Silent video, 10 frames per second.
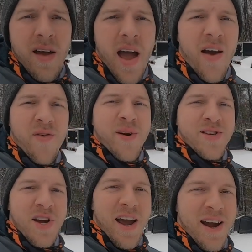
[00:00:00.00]
Hey everybody,
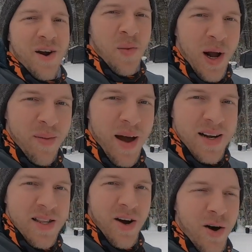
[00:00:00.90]
Jay here. Welcome back to
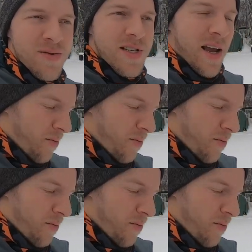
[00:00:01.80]
the homestead.